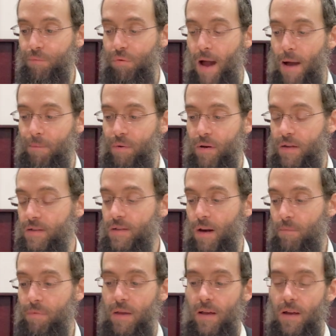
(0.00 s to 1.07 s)
properties that
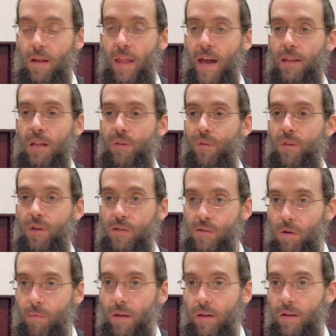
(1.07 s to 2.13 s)
are being collected for the
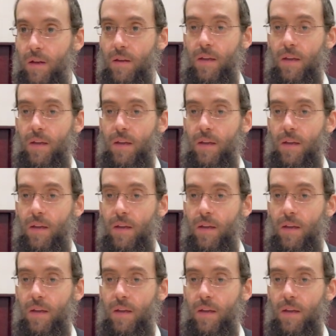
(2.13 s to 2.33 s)
ksuba.